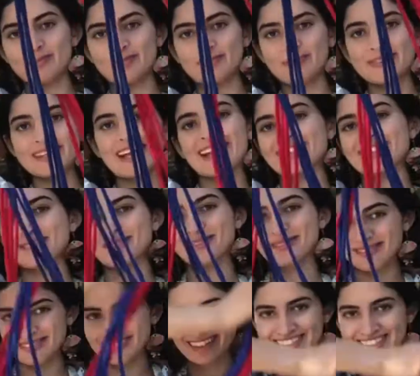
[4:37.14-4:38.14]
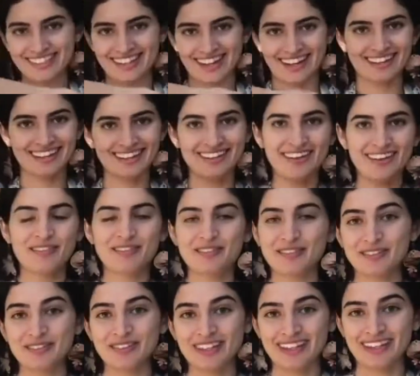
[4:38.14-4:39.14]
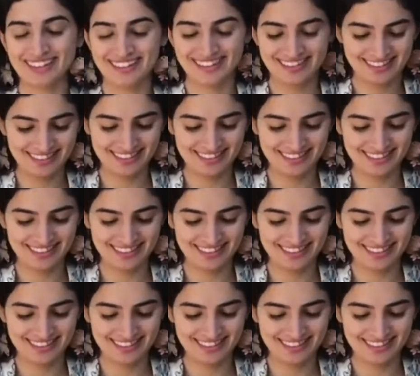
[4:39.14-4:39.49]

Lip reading: tassel, I'd say, of different lengths.